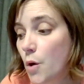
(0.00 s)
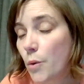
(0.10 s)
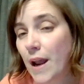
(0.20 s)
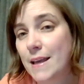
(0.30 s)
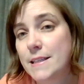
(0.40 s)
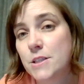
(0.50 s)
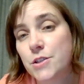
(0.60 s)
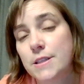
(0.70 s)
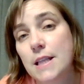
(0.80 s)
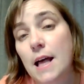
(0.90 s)
When I
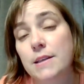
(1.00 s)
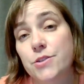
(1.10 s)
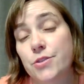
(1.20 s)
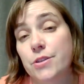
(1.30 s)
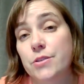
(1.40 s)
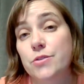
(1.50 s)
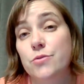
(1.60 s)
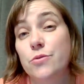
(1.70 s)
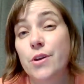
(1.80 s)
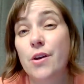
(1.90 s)
teach this class during the
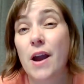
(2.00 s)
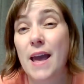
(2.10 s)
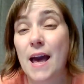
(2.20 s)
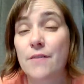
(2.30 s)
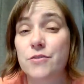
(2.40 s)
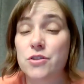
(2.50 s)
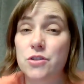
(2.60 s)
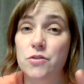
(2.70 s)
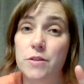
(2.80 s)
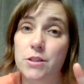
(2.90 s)
school year, I have
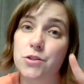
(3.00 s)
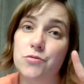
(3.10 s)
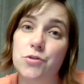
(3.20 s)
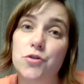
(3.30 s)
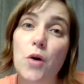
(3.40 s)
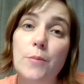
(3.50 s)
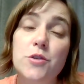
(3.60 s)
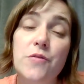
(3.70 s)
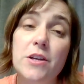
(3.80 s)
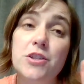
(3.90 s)
students do 2
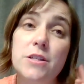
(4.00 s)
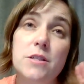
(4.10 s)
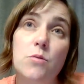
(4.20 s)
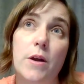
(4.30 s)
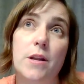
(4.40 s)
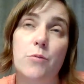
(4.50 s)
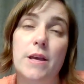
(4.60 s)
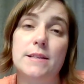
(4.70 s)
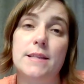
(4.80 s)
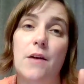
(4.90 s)
observations, one in
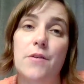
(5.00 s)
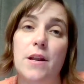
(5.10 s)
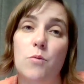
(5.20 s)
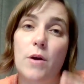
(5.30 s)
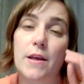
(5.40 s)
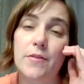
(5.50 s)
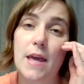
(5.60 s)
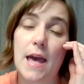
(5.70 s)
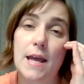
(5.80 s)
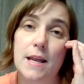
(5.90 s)
week 7 and one at
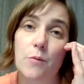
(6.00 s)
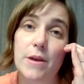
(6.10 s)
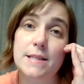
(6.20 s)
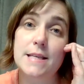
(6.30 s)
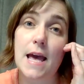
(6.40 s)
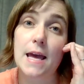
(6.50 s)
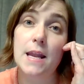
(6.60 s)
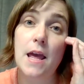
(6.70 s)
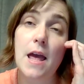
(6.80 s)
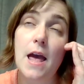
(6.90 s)
the end at week
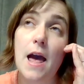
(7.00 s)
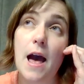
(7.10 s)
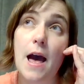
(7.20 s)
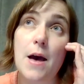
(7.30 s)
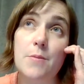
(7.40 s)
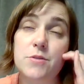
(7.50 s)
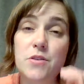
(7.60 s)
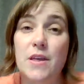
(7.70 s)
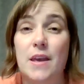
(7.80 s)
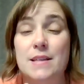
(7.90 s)
10.
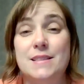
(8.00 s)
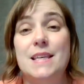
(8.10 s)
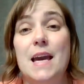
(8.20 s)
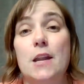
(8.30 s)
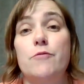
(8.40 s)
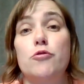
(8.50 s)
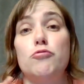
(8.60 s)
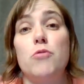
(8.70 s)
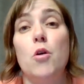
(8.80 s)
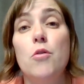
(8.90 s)
So they can see kind of
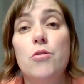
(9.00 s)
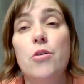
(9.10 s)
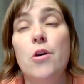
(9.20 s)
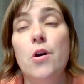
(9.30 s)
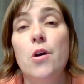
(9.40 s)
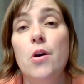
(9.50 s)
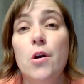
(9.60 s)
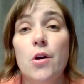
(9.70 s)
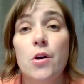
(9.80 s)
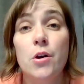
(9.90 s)
growth
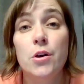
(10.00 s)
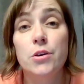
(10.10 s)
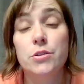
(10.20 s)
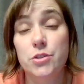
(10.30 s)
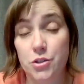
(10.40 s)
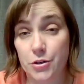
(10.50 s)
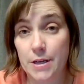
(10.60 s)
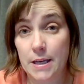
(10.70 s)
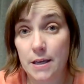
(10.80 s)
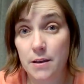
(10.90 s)

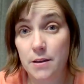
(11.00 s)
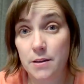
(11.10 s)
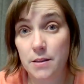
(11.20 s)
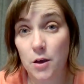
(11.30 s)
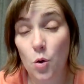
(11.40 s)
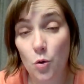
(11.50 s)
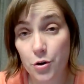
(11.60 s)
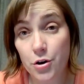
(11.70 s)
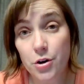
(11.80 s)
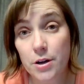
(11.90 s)
during the
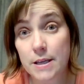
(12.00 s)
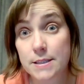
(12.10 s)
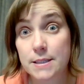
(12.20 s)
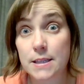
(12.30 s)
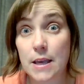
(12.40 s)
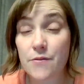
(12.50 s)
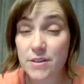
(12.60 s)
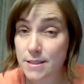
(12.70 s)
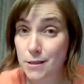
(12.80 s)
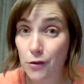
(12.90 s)
quarter, because
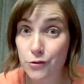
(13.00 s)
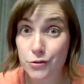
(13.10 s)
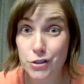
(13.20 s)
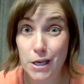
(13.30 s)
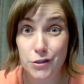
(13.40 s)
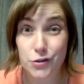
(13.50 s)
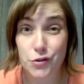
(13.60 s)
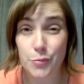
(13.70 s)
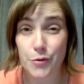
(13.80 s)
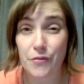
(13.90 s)
infants and toddlers change
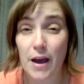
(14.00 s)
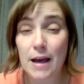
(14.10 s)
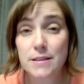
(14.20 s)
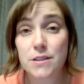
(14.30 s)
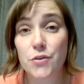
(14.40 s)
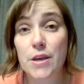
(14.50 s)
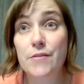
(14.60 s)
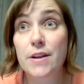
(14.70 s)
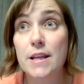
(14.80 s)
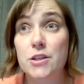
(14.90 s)
super fast. So
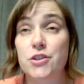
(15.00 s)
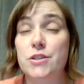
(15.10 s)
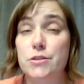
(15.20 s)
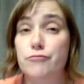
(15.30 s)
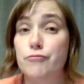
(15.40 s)
even in just